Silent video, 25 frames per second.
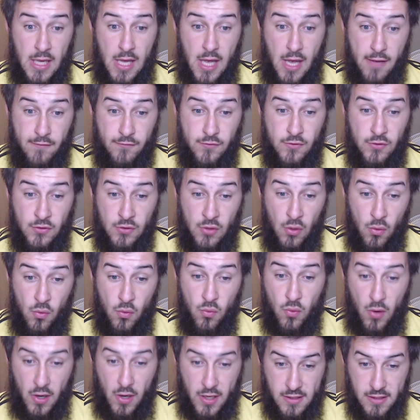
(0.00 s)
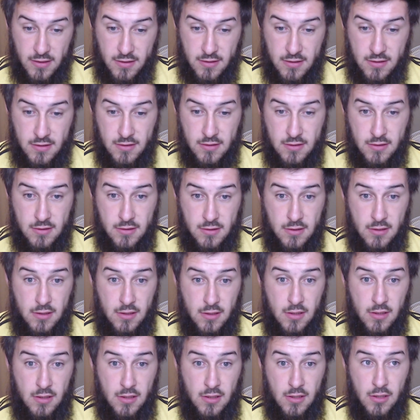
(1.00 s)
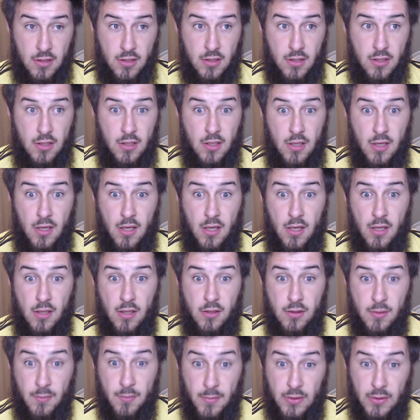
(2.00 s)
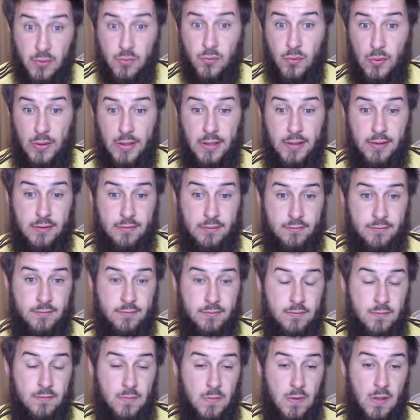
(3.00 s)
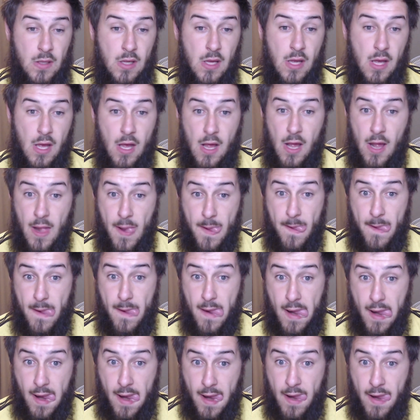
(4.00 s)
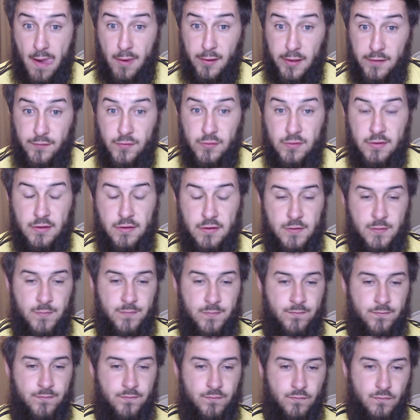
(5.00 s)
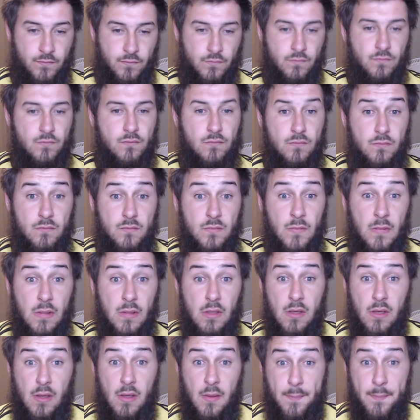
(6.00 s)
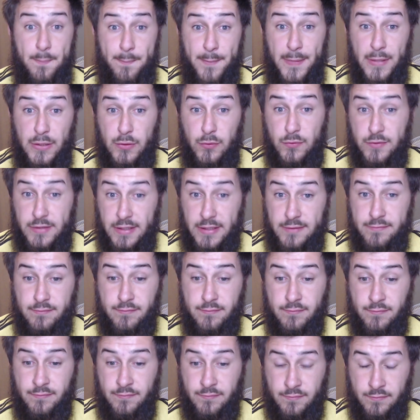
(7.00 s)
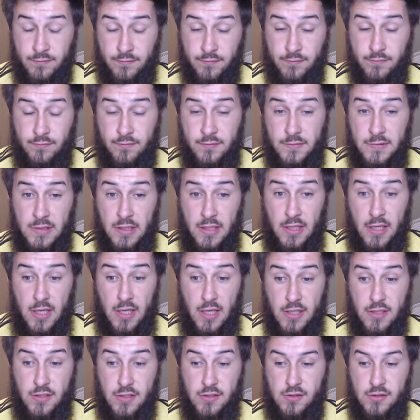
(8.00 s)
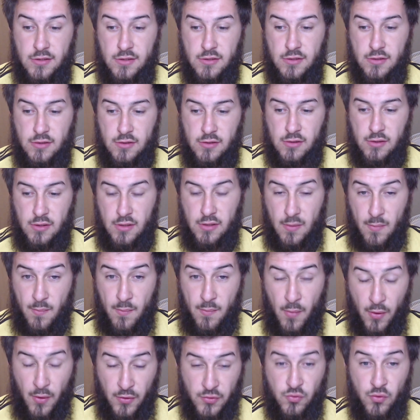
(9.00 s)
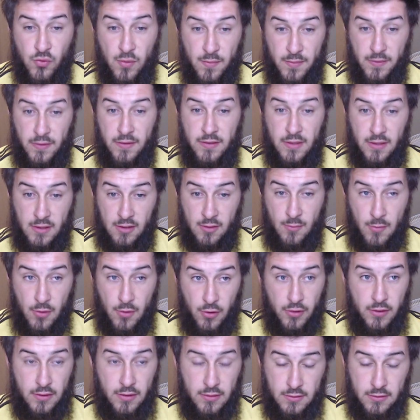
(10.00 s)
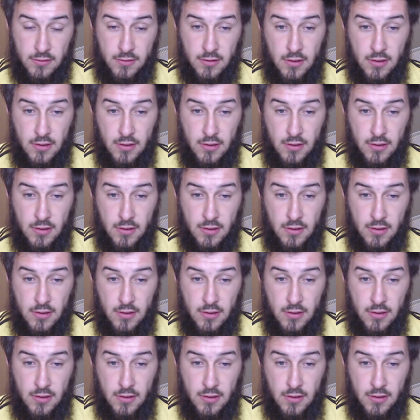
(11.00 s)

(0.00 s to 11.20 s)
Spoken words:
have no rights, medical care. And I'll leave you with this. Medical debt is the most crippling thing in America.